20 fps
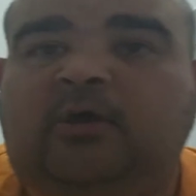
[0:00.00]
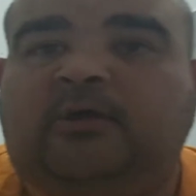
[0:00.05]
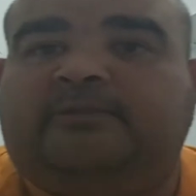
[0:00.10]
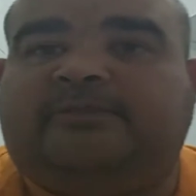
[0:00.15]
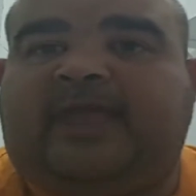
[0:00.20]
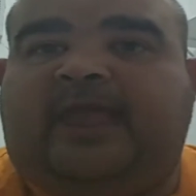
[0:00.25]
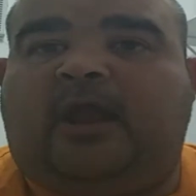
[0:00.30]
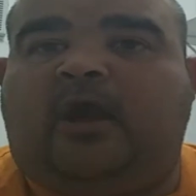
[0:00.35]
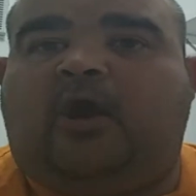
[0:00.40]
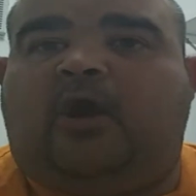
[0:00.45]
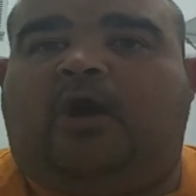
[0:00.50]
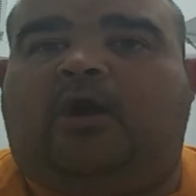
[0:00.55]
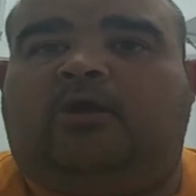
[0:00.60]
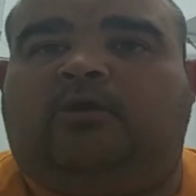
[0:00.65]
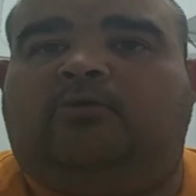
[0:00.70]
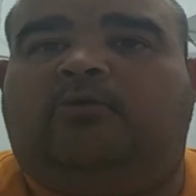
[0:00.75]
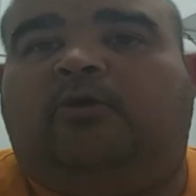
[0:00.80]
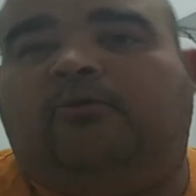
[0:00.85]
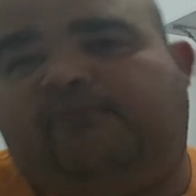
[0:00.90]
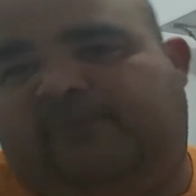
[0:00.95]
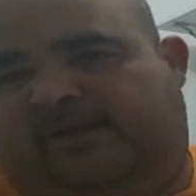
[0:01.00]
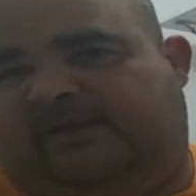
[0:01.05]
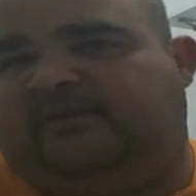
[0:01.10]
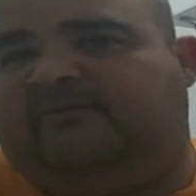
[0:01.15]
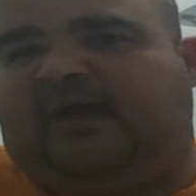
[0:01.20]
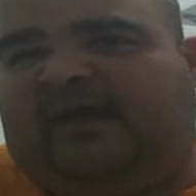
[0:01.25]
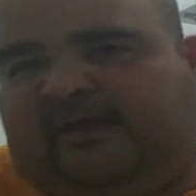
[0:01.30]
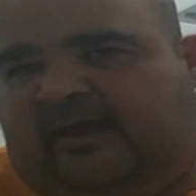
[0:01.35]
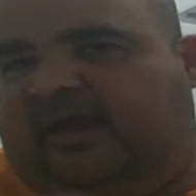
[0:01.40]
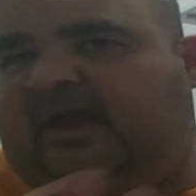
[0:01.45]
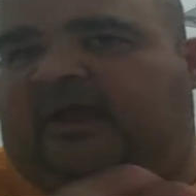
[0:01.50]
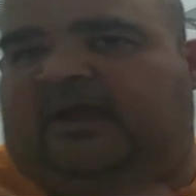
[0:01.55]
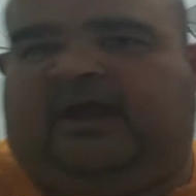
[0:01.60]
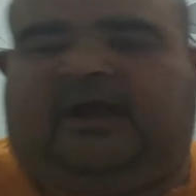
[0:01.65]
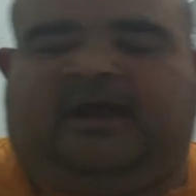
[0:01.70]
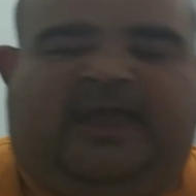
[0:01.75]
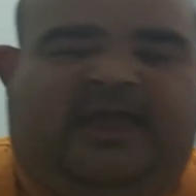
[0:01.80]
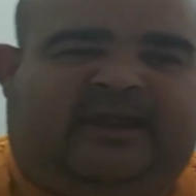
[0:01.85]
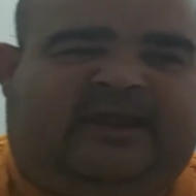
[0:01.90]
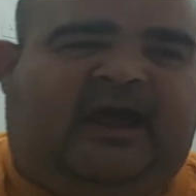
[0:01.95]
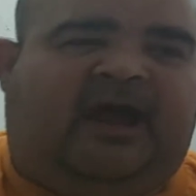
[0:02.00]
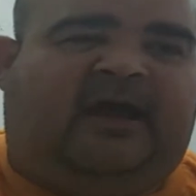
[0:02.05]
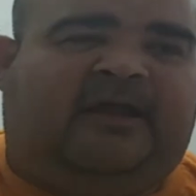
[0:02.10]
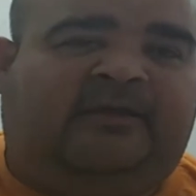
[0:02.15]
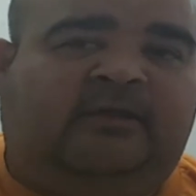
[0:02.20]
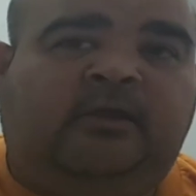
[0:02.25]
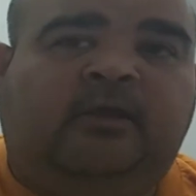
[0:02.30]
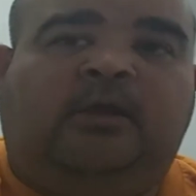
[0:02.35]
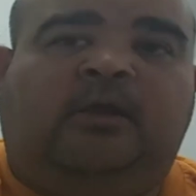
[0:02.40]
they are Anaheim.